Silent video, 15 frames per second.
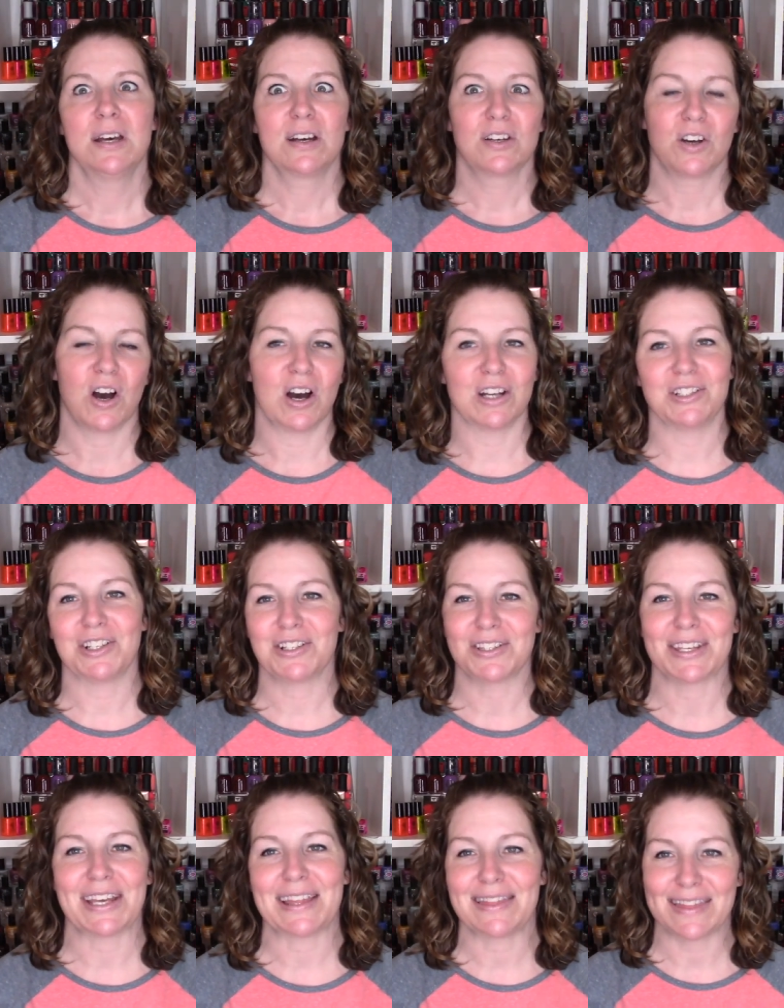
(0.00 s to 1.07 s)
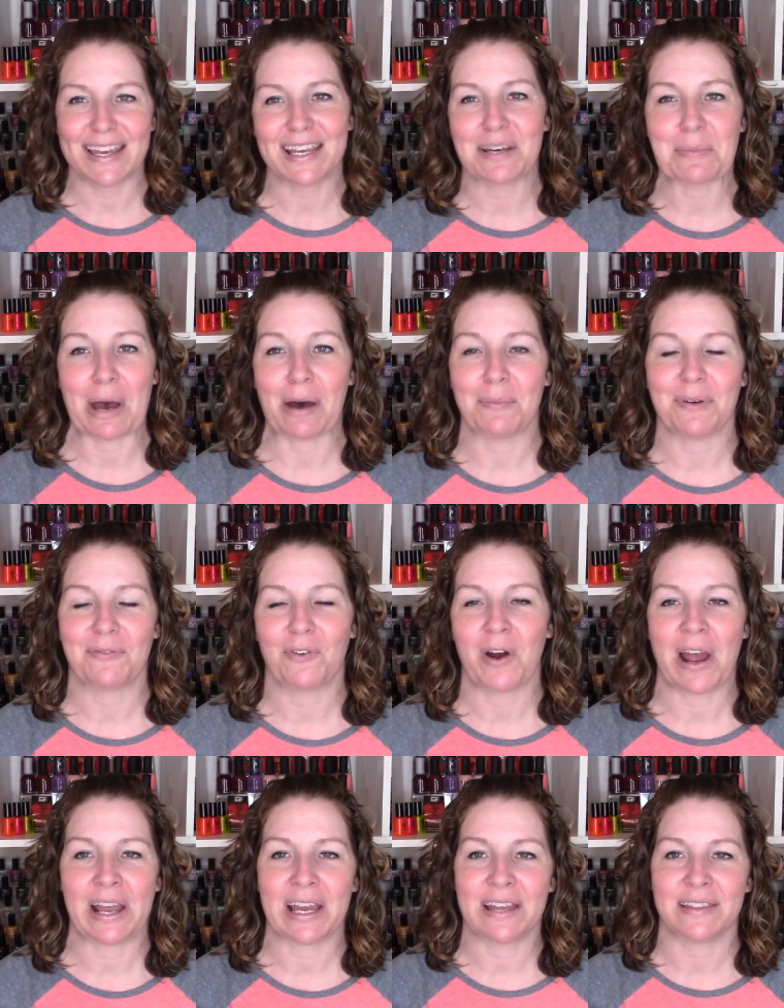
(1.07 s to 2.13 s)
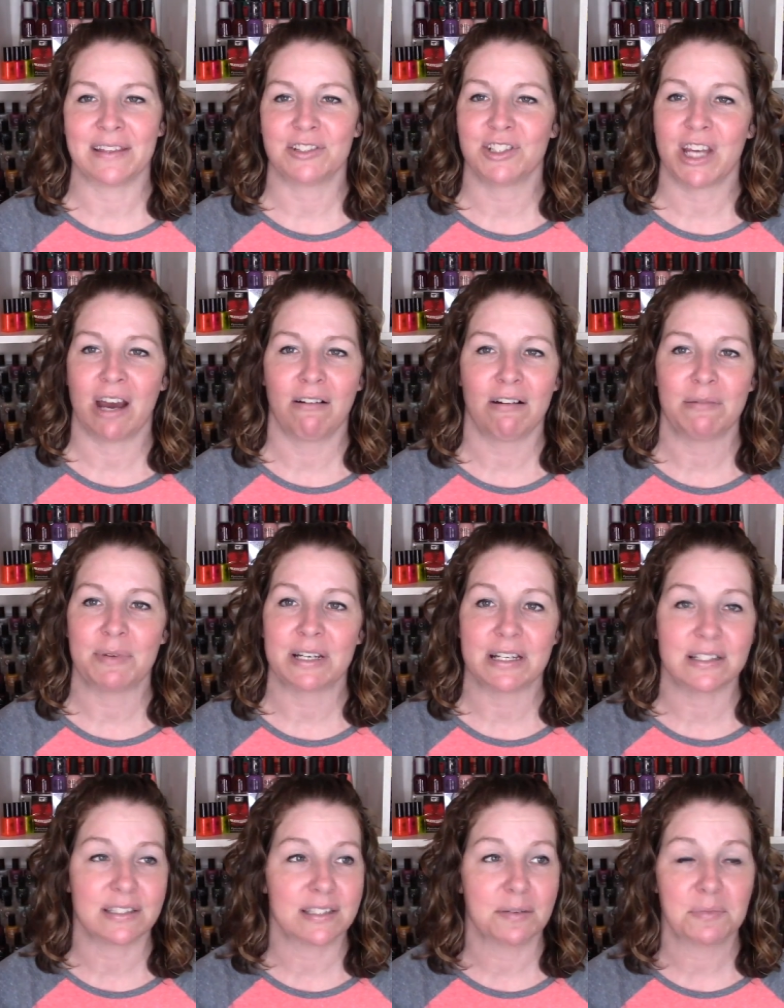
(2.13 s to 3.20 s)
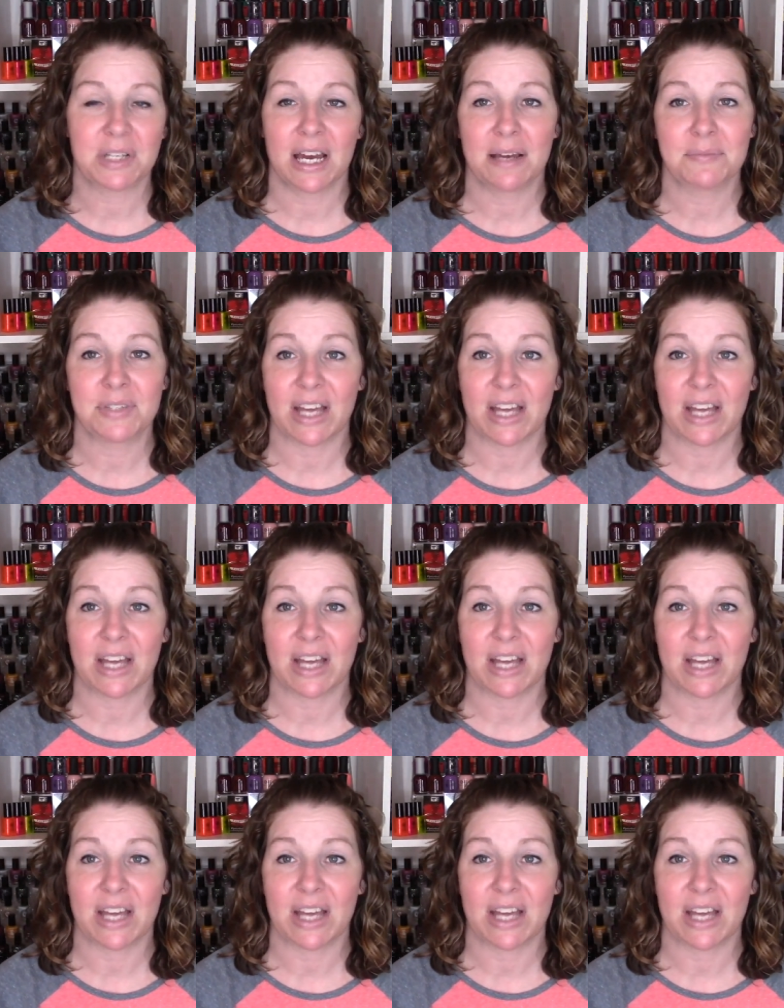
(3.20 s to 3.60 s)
consciously think about before I get in the shower because sometimes